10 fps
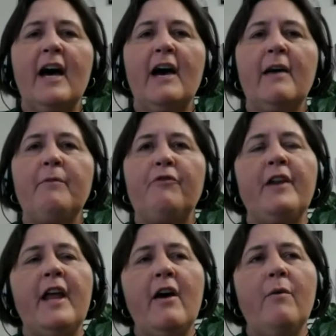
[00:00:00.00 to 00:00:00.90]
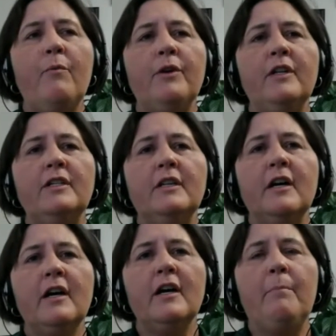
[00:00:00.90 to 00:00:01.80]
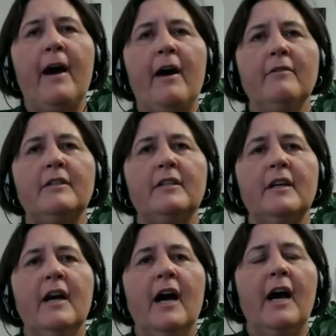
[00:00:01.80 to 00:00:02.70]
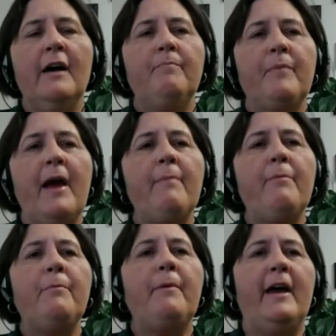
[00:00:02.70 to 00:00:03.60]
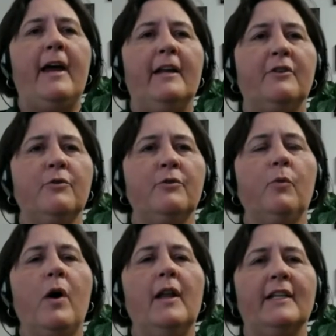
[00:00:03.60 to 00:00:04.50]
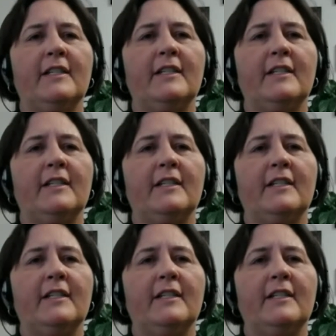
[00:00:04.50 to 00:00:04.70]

But for now, we're going to talk about Apple Pay and Google Wallet.